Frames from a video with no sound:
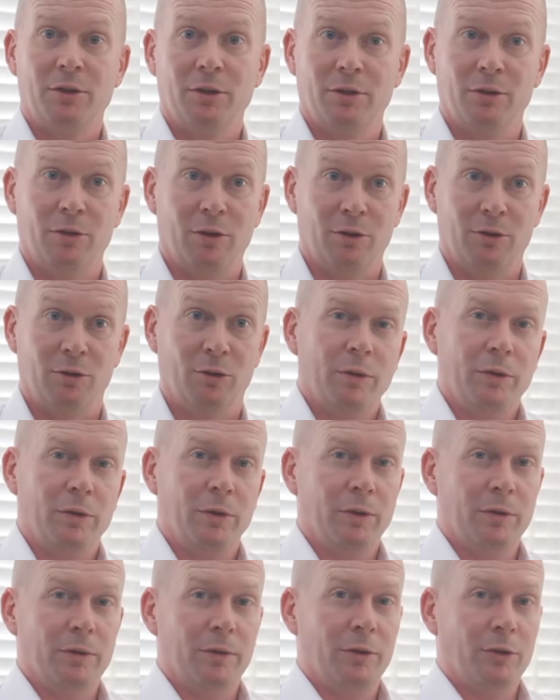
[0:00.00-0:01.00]

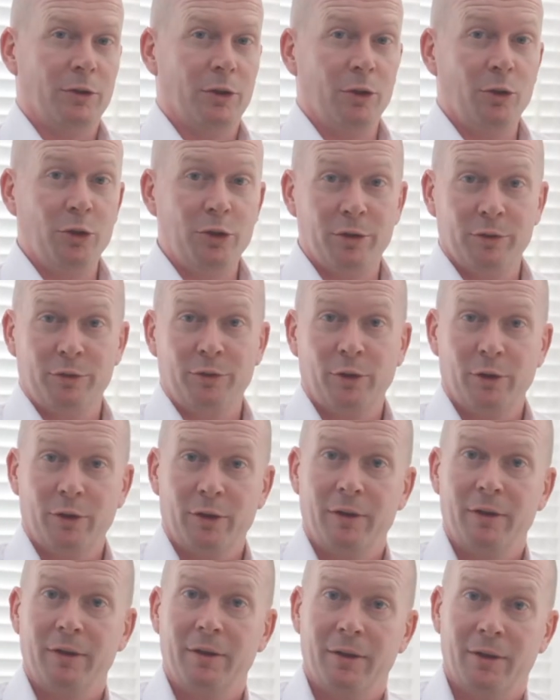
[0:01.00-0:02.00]
The solution
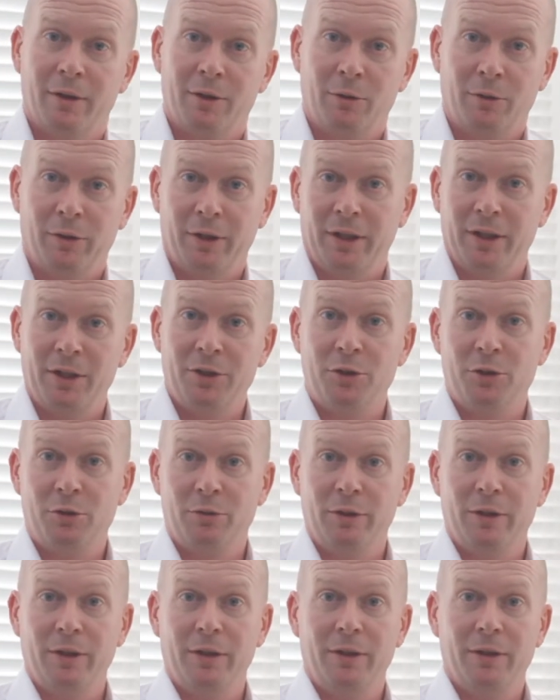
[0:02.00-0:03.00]
for a chronic
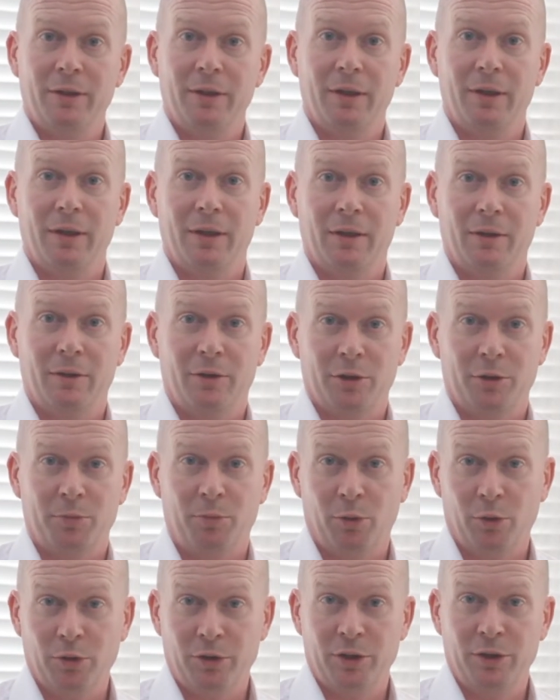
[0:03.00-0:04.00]
injury or
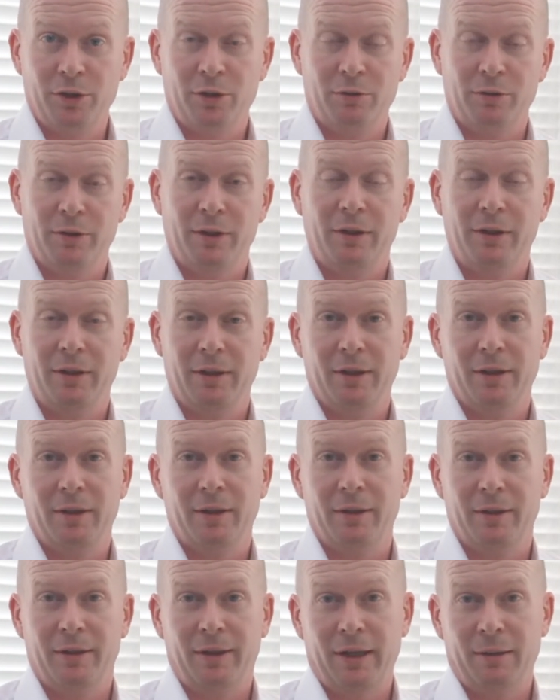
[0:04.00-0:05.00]
sports injury
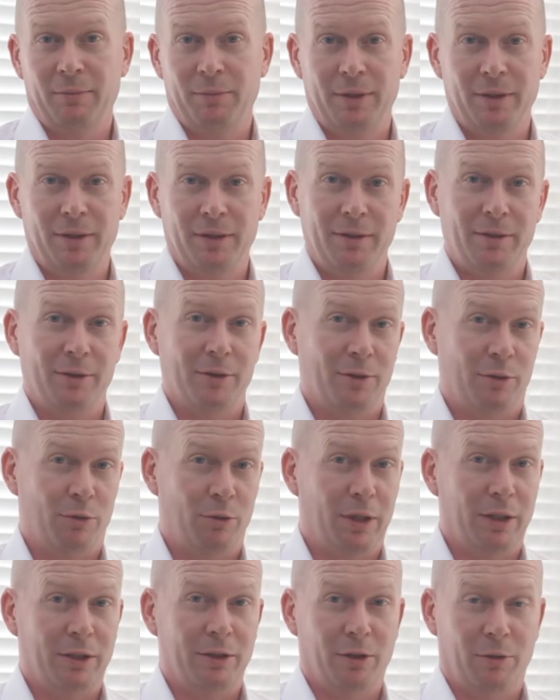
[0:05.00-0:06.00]
can be
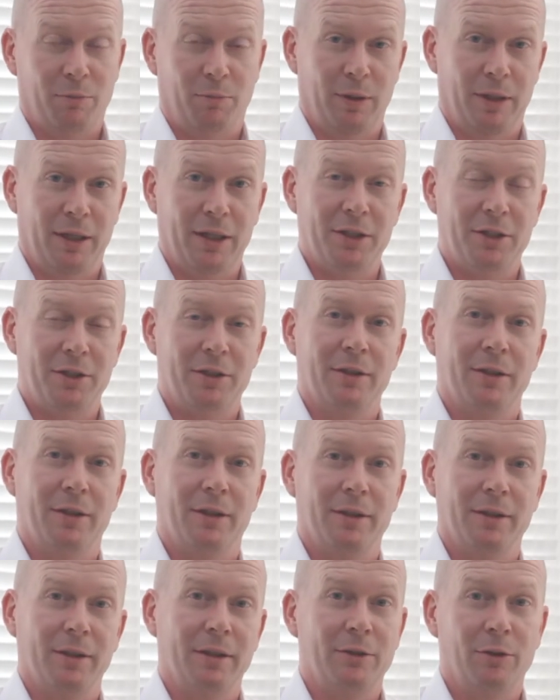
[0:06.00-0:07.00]
quite complex.
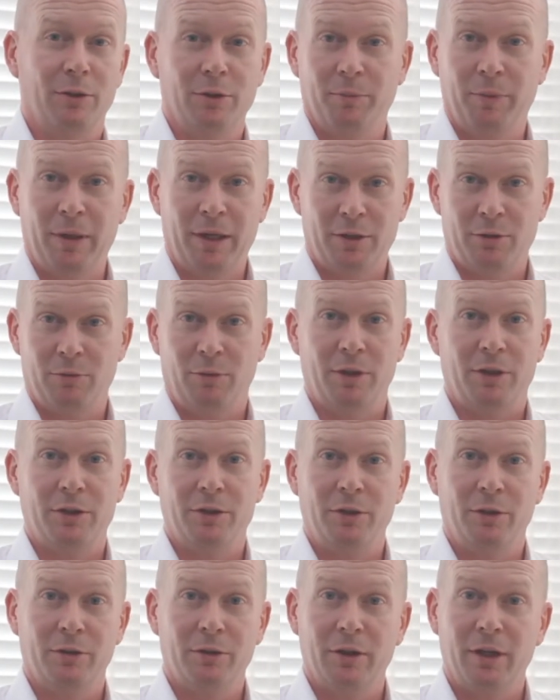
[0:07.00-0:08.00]
It all depends what is
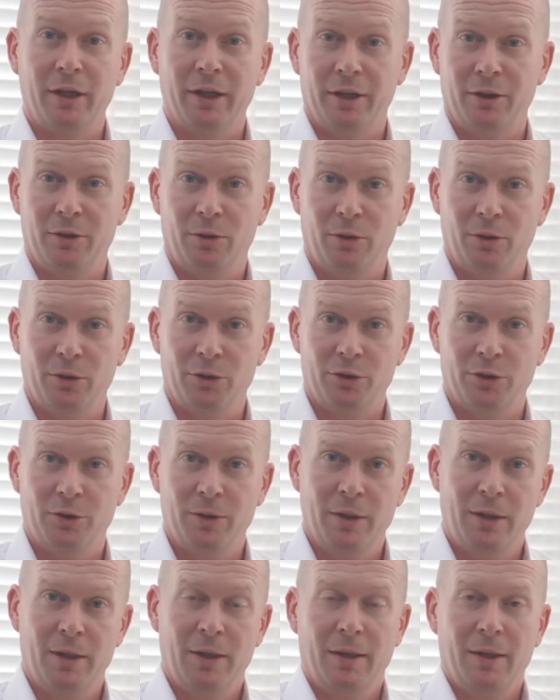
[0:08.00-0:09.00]
the underlying cause.
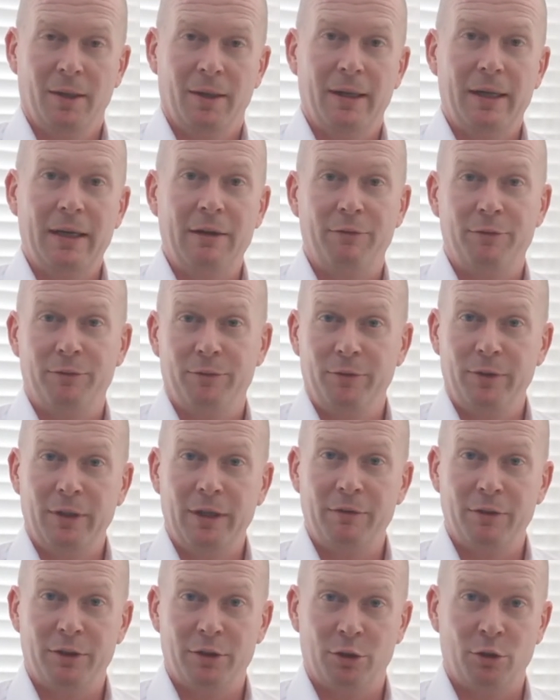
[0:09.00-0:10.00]
If
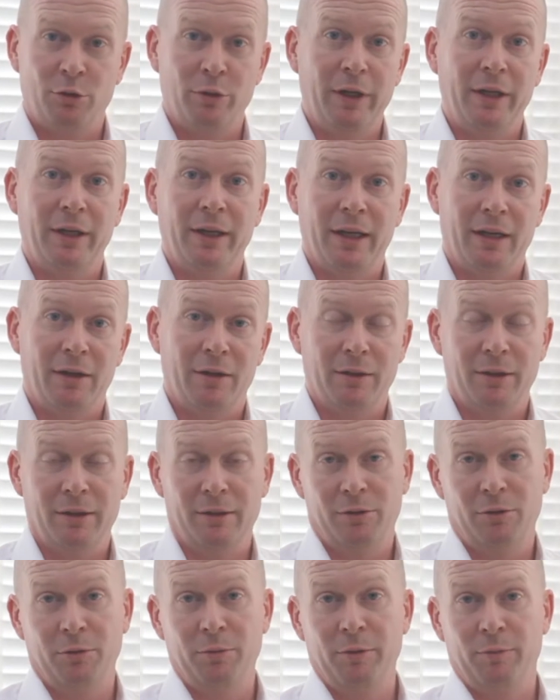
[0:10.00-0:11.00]
it's a training error,
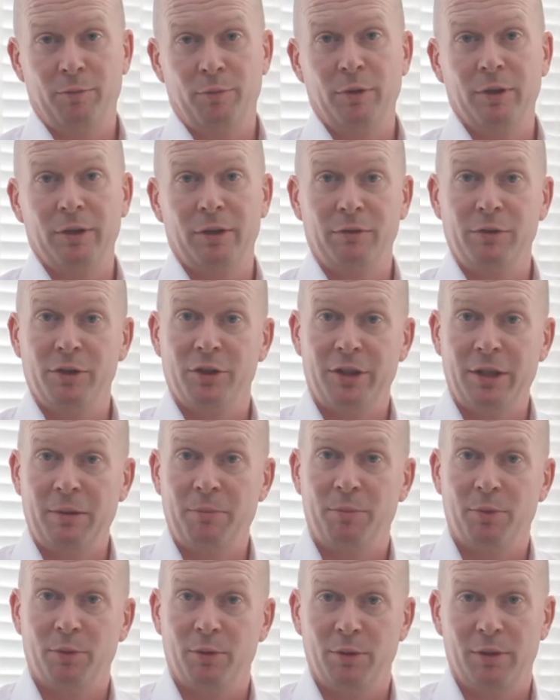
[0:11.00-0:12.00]
it could be relatively
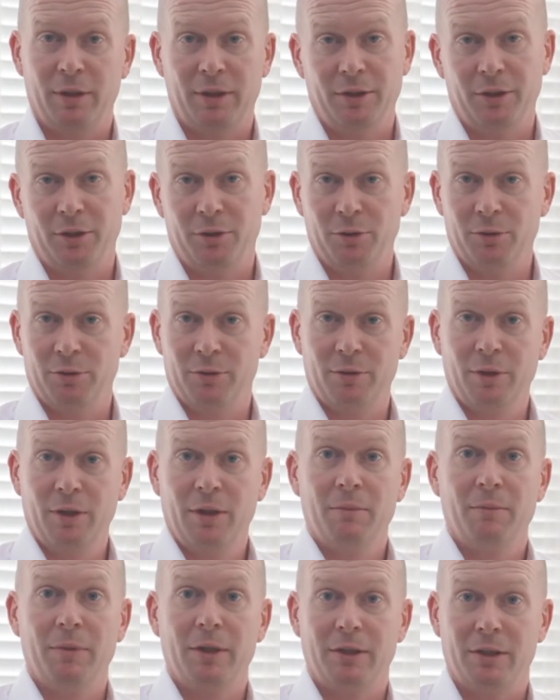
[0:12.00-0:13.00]
simple, and you could
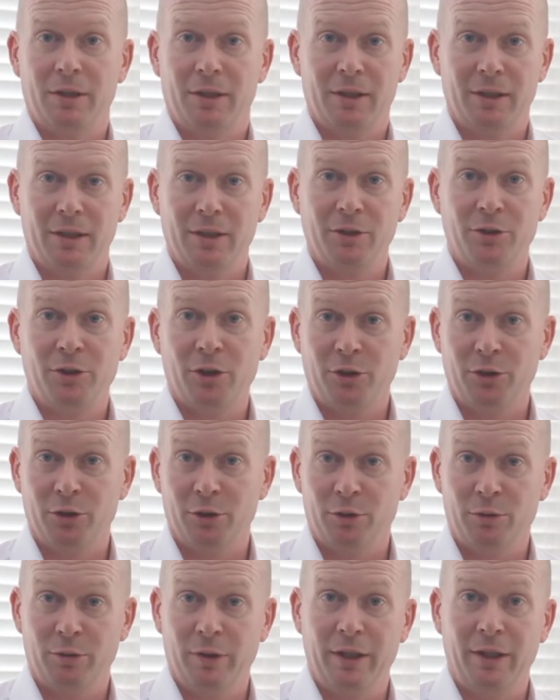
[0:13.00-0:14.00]
basically adjust
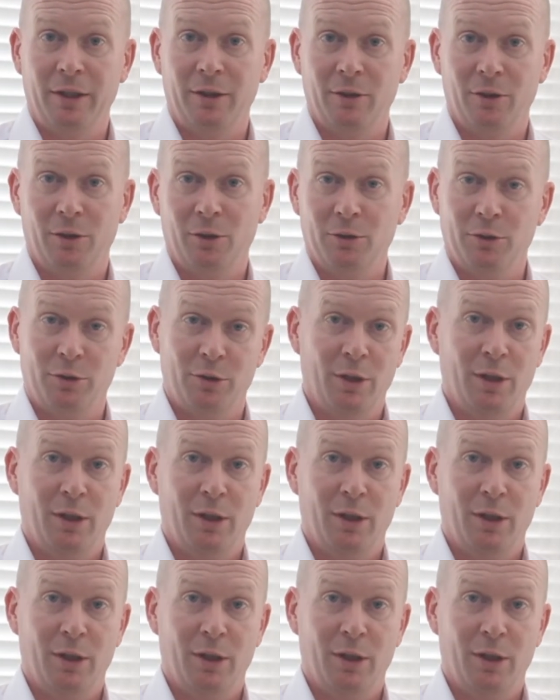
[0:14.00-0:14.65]
your training load,